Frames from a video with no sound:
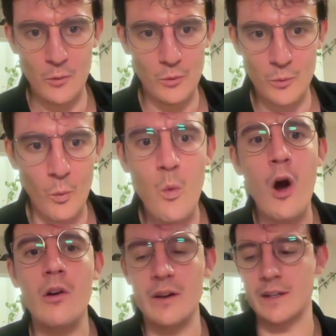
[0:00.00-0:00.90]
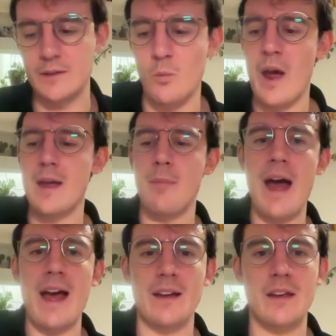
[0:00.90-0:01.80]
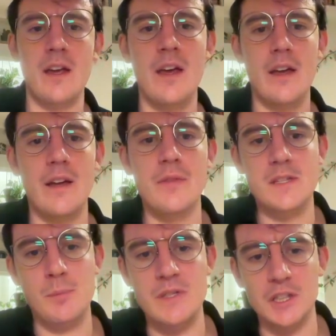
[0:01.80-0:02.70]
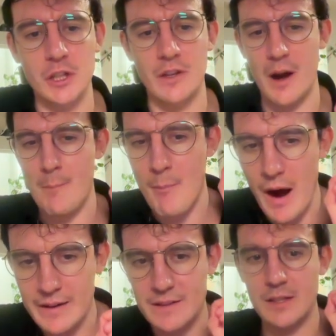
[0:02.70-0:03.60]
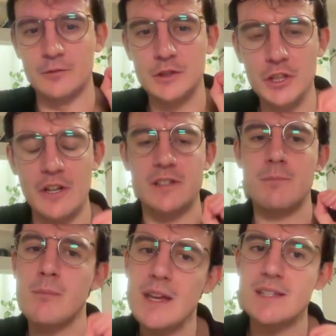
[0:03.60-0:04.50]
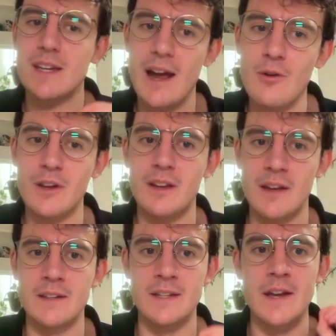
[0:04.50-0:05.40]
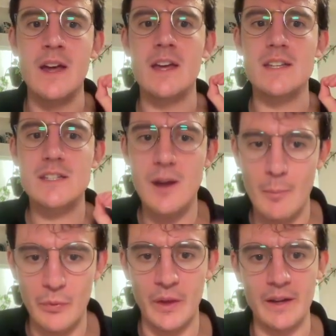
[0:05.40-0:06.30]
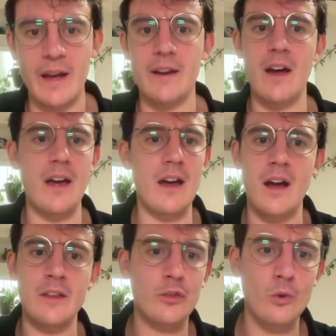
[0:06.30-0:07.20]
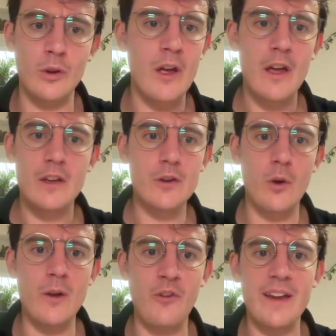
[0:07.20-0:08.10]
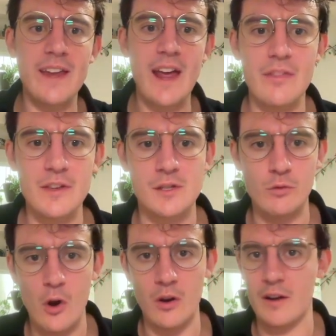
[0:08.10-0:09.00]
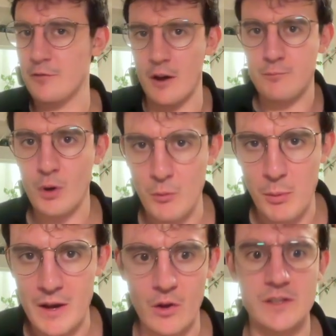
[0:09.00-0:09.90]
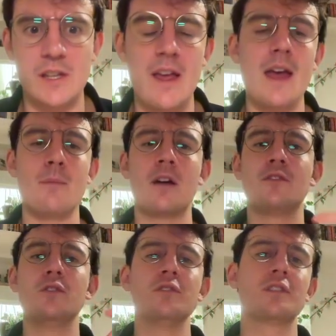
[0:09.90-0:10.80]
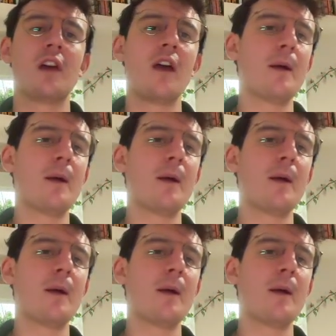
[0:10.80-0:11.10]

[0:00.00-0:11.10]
worried way back in this position that I might have just miscalculated something. And I thought, if I get this wrong, I've probably lost the game. I've used